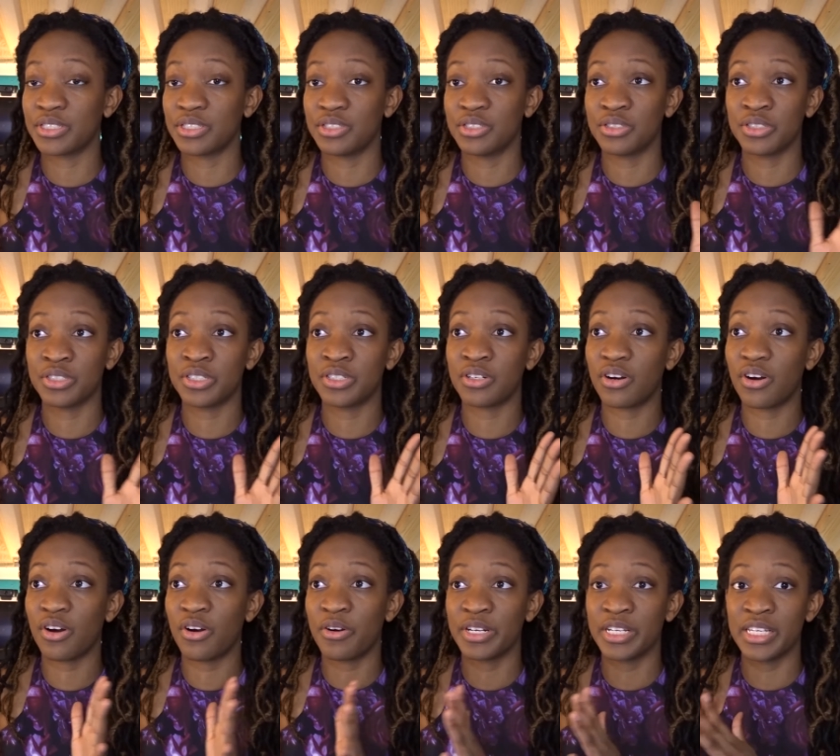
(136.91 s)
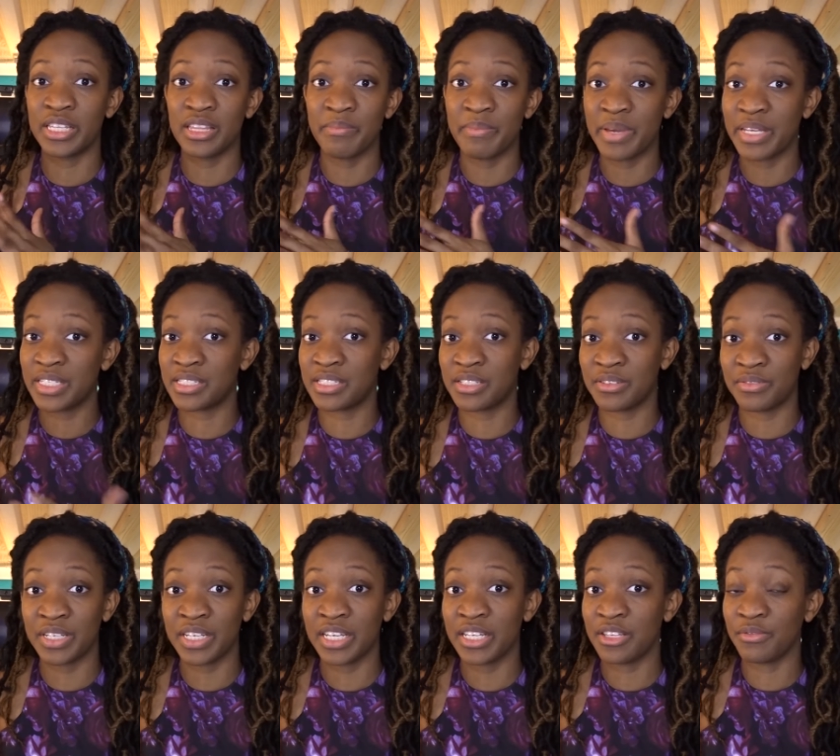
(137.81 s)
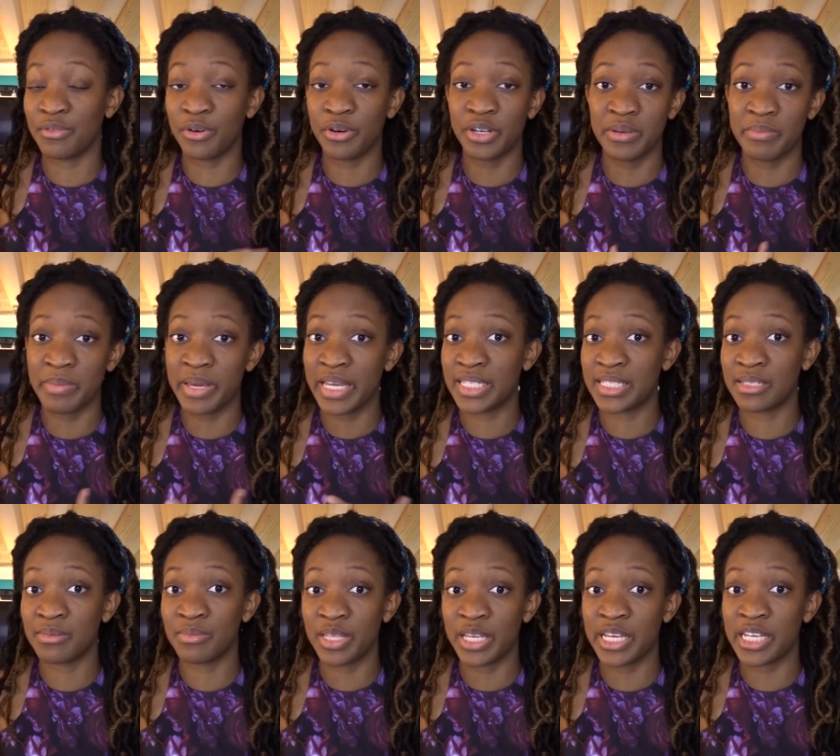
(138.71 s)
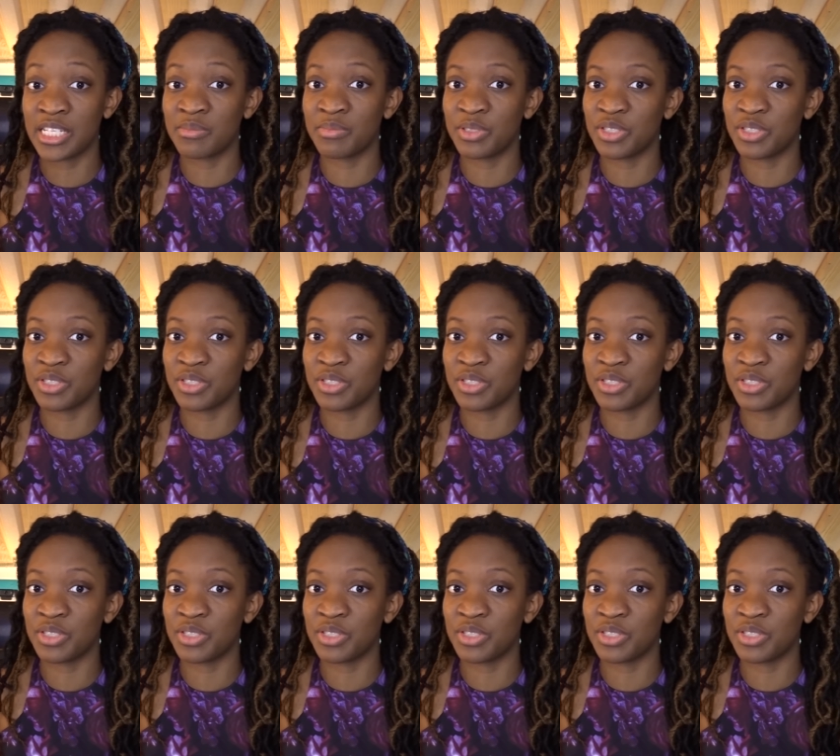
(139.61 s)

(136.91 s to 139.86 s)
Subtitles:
you're already in the midst of it and you've already made some things,